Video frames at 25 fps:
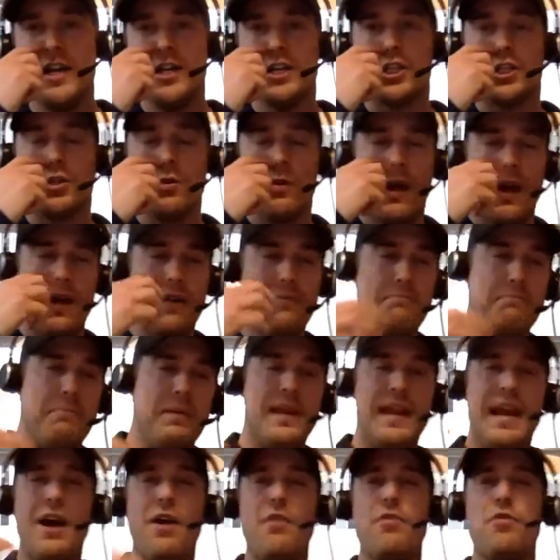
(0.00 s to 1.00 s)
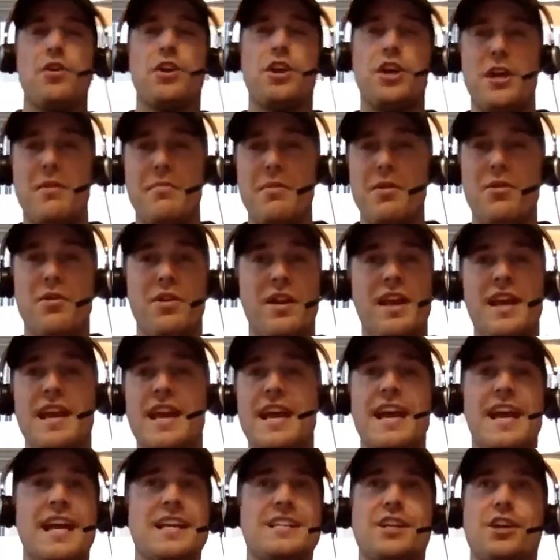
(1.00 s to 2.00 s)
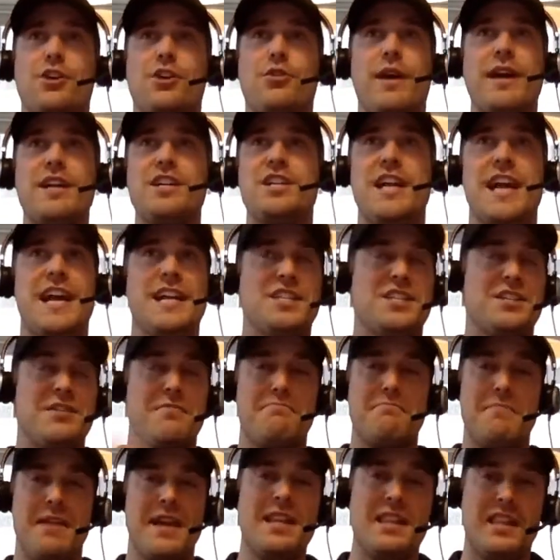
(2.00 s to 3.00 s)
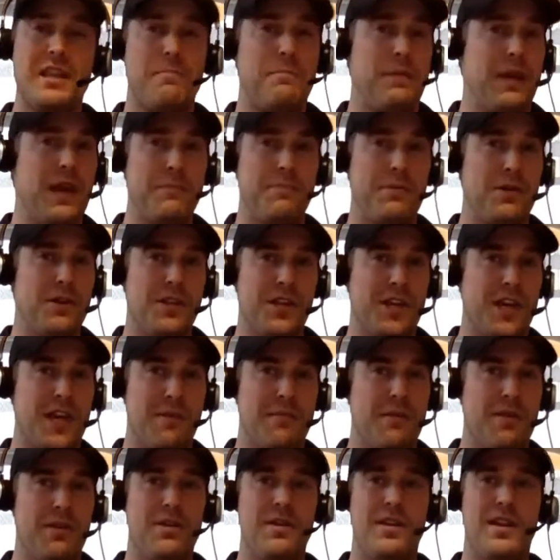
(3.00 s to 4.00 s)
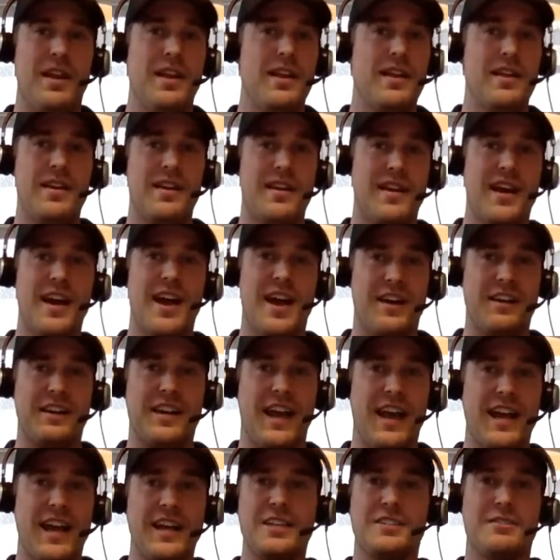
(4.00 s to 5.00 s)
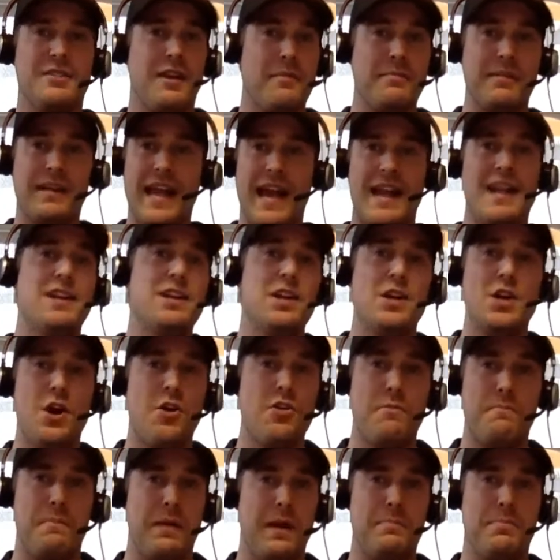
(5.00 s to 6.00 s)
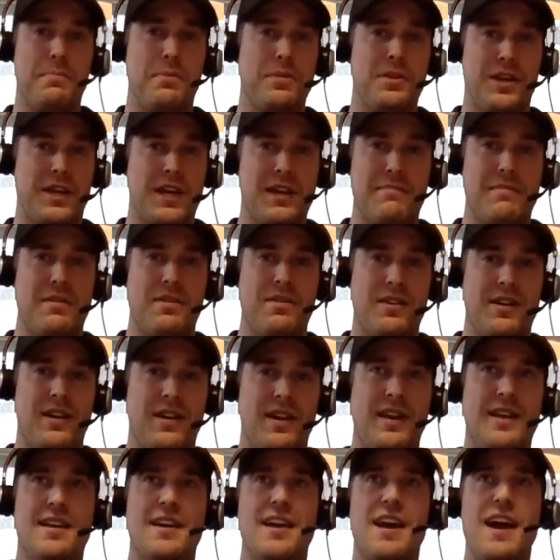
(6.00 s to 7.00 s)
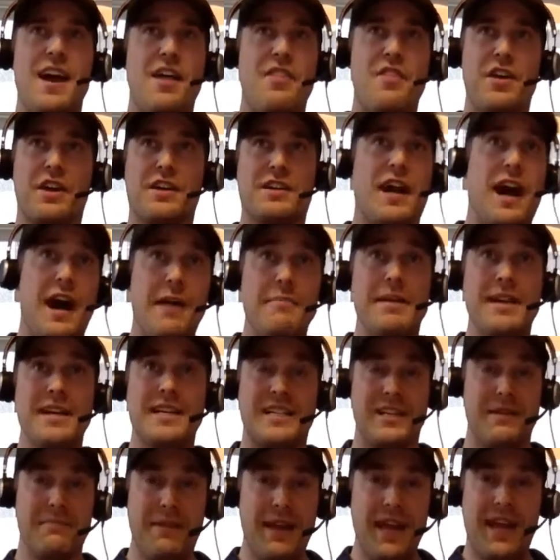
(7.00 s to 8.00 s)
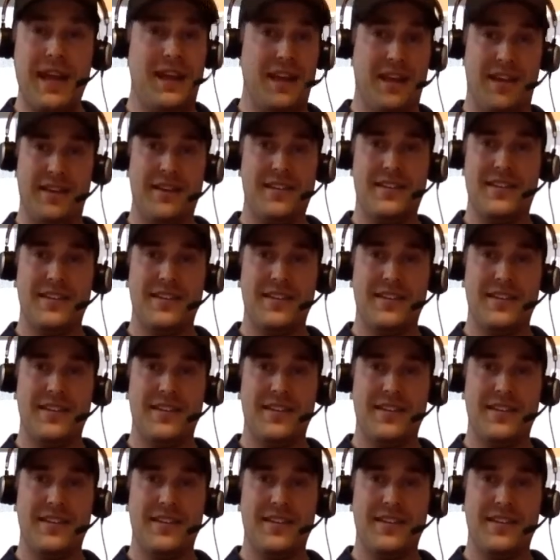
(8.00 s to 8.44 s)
So I'd be out in the community. It's a great chance to meet the people in the community Okay, so I'm getting to know the people in the community. They're coming to me